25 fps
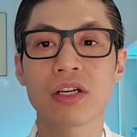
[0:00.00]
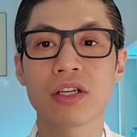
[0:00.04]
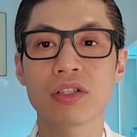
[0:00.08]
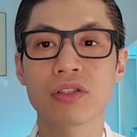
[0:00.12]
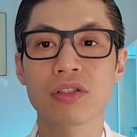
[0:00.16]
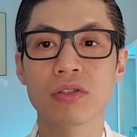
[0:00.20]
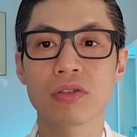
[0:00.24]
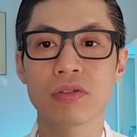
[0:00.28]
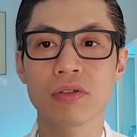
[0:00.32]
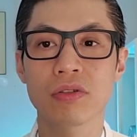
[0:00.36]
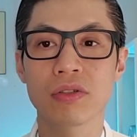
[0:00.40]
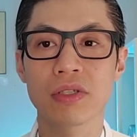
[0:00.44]

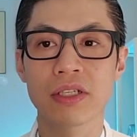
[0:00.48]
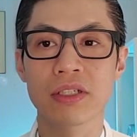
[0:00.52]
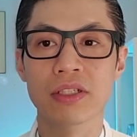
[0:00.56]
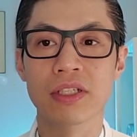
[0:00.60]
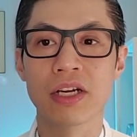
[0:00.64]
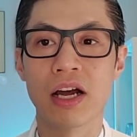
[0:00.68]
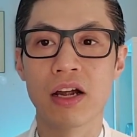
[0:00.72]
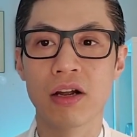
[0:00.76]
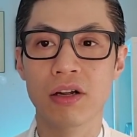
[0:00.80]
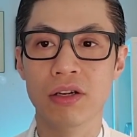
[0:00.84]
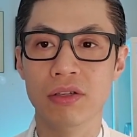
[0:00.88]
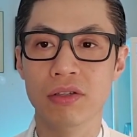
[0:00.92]
to the
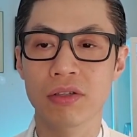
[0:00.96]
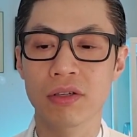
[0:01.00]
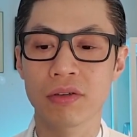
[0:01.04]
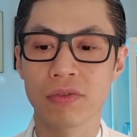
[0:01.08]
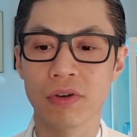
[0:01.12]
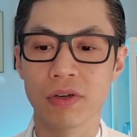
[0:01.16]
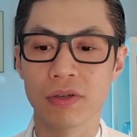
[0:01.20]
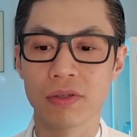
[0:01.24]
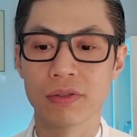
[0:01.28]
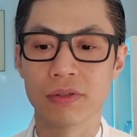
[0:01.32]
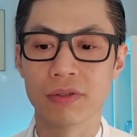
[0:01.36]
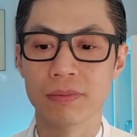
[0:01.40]
entire
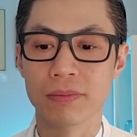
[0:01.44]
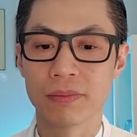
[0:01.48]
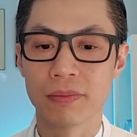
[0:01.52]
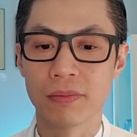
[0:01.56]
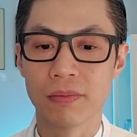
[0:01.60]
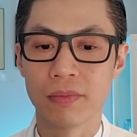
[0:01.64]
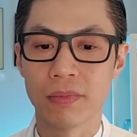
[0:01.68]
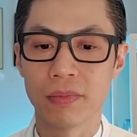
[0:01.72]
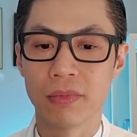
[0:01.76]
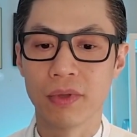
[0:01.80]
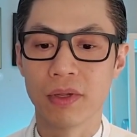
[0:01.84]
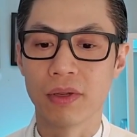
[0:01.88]
universe.
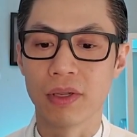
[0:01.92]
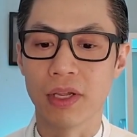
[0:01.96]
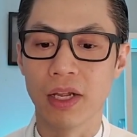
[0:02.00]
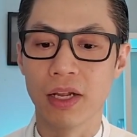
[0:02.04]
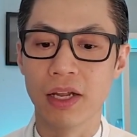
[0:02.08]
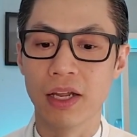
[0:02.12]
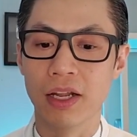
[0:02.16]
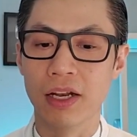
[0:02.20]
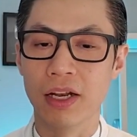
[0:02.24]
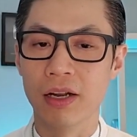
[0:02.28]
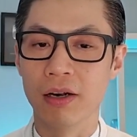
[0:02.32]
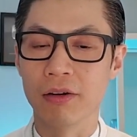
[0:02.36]
Okay,
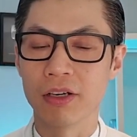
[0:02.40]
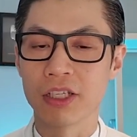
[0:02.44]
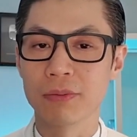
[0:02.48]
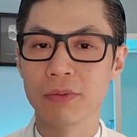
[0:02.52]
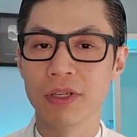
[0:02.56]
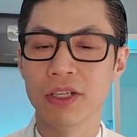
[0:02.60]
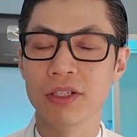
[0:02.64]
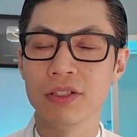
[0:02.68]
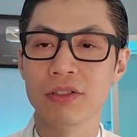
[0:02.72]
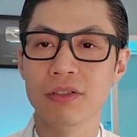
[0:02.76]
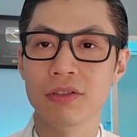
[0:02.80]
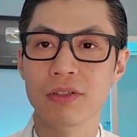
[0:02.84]
and I'll
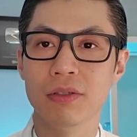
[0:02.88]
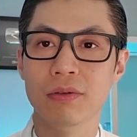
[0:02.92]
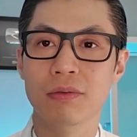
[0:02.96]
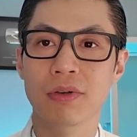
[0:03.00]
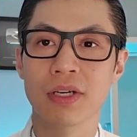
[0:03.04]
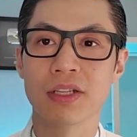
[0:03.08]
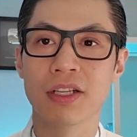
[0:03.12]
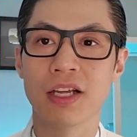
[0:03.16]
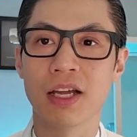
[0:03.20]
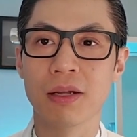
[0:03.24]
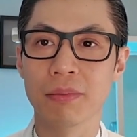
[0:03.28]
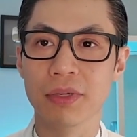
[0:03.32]
explain to you
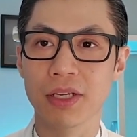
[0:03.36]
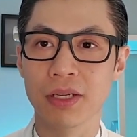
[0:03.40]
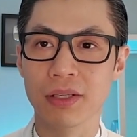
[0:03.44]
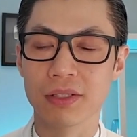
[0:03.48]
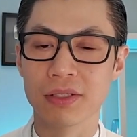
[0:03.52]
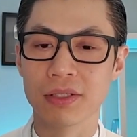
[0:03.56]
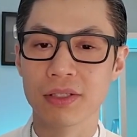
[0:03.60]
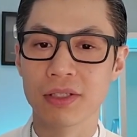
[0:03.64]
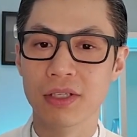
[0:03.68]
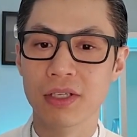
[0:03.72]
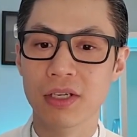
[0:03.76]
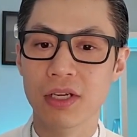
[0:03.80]
what that
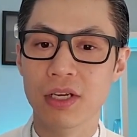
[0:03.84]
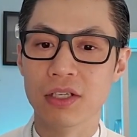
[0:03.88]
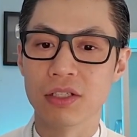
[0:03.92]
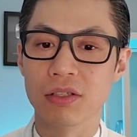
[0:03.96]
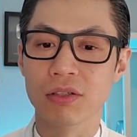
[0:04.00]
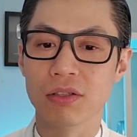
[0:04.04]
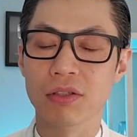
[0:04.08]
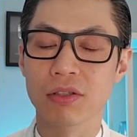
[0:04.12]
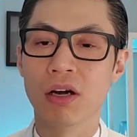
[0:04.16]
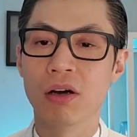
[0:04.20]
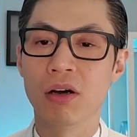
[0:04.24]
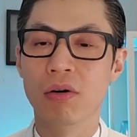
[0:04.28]
means. So
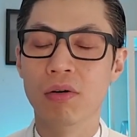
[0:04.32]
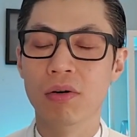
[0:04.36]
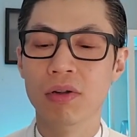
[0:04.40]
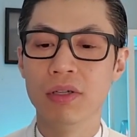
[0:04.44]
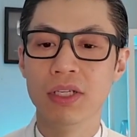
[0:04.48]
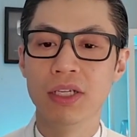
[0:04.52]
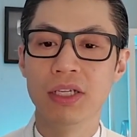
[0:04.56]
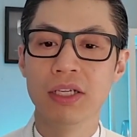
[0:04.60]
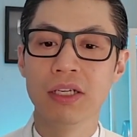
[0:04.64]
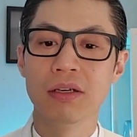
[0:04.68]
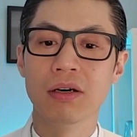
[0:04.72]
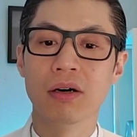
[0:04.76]
not
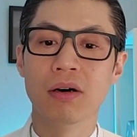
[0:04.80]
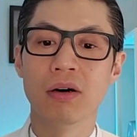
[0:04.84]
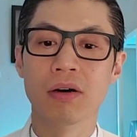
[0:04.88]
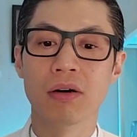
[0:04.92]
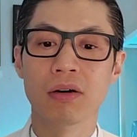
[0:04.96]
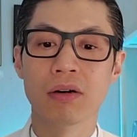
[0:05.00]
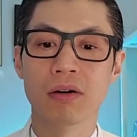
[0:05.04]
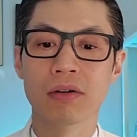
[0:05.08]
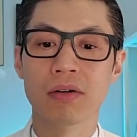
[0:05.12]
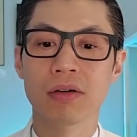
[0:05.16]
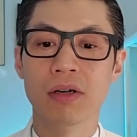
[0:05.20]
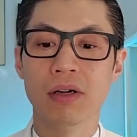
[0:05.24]
only
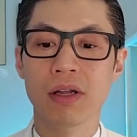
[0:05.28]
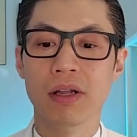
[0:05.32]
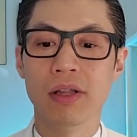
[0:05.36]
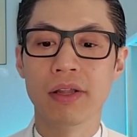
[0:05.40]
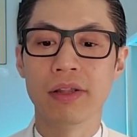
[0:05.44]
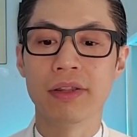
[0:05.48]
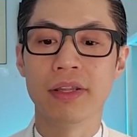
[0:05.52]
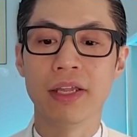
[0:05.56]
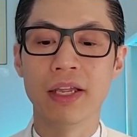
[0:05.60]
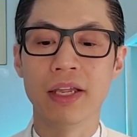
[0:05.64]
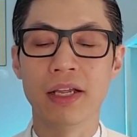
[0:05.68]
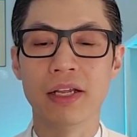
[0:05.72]
are
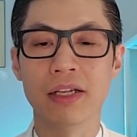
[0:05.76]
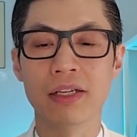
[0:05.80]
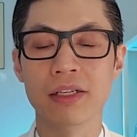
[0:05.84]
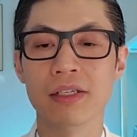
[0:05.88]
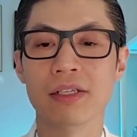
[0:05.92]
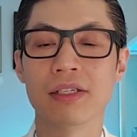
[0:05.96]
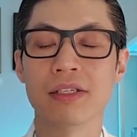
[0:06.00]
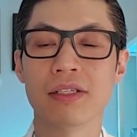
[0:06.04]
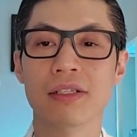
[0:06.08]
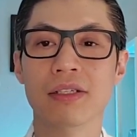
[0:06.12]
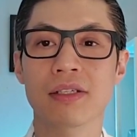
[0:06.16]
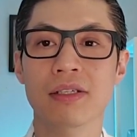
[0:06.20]

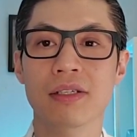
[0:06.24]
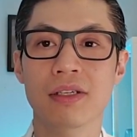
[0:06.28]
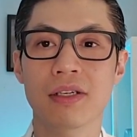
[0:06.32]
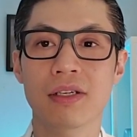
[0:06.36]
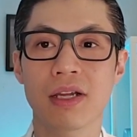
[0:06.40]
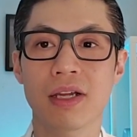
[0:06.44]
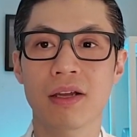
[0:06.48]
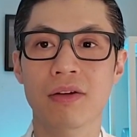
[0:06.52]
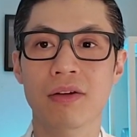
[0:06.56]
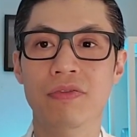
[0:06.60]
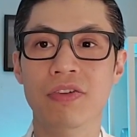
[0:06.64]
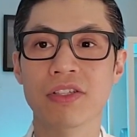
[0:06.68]
things,
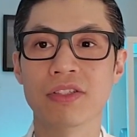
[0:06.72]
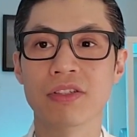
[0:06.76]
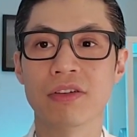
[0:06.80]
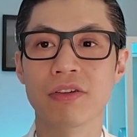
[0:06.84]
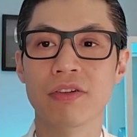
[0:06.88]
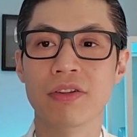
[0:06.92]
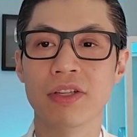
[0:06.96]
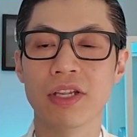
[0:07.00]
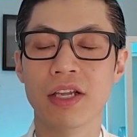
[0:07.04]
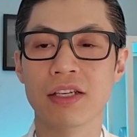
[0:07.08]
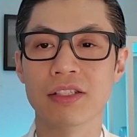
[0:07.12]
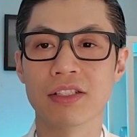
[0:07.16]
and physical
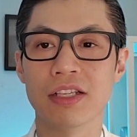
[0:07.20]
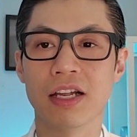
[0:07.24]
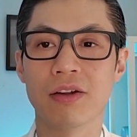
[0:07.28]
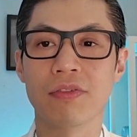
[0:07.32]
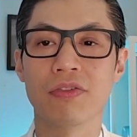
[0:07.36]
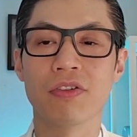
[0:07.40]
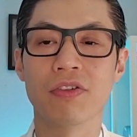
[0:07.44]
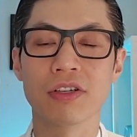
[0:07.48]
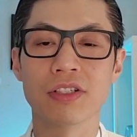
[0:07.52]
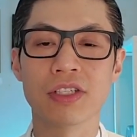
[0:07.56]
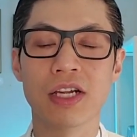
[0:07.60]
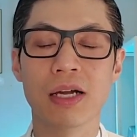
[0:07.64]
things, like
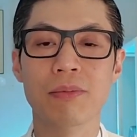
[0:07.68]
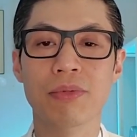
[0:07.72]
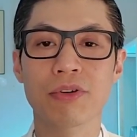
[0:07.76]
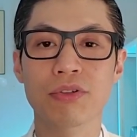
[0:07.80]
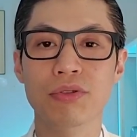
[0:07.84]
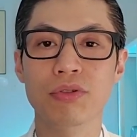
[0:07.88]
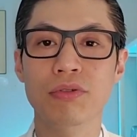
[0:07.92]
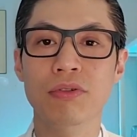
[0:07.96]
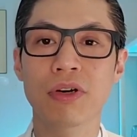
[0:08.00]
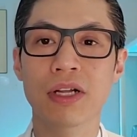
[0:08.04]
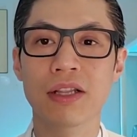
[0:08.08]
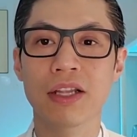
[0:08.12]
for example,
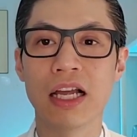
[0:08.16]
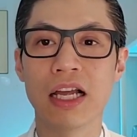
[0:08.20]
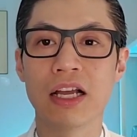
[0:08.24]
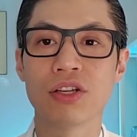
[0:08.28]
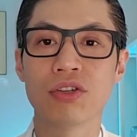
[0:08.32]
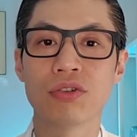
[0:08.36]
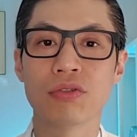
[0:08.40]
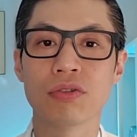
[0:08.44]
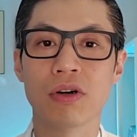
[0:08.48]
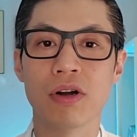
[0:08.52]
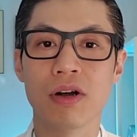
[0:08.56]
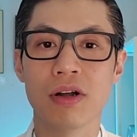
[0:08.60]
two
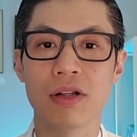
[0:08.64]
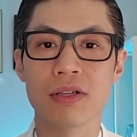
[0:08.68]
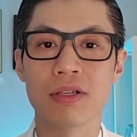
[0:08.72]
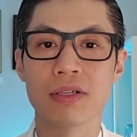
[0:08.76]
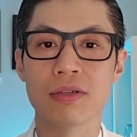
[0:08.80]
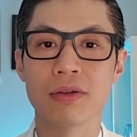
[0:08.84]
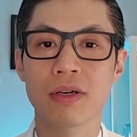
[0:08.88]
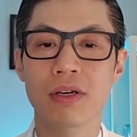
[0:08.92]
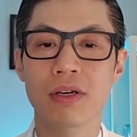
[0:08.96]
electrons,